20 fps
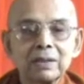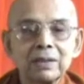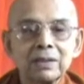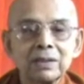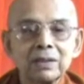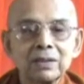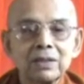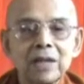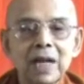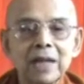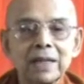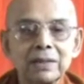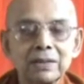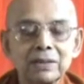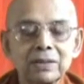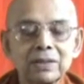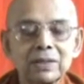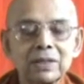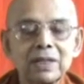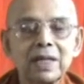sight,
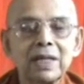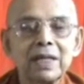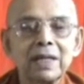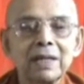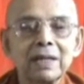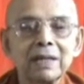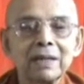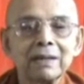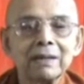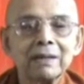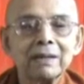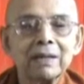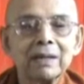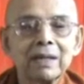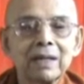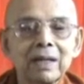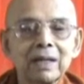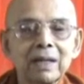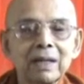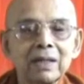seeing,
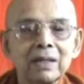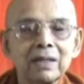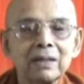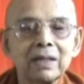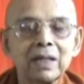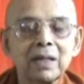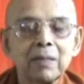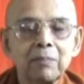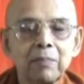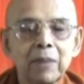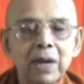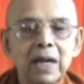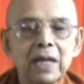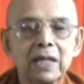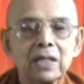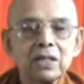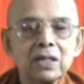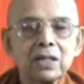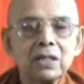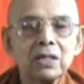the
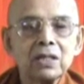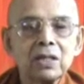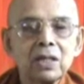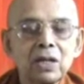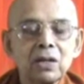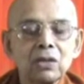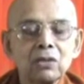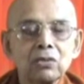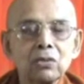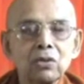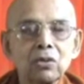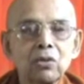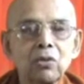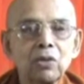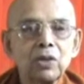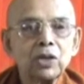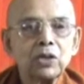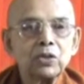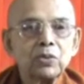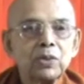base through
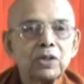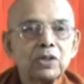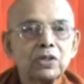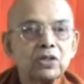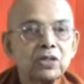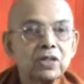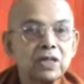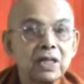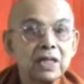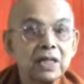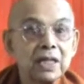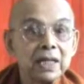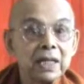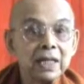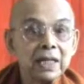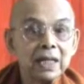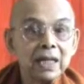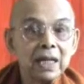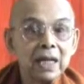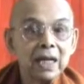which we see
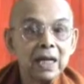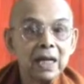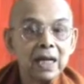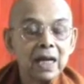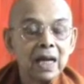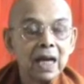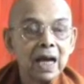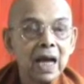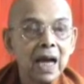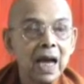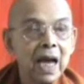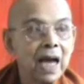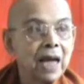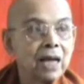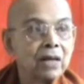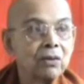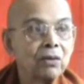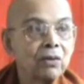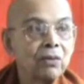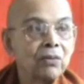
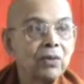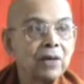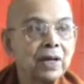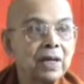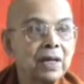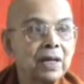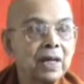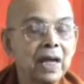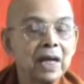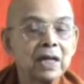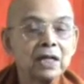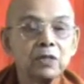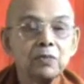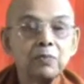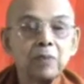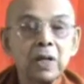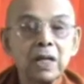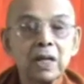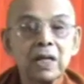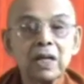and we
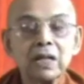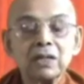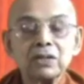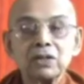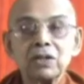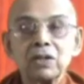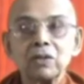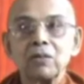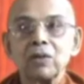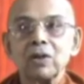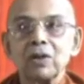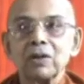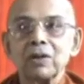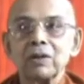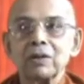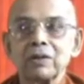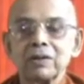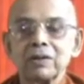experience the world,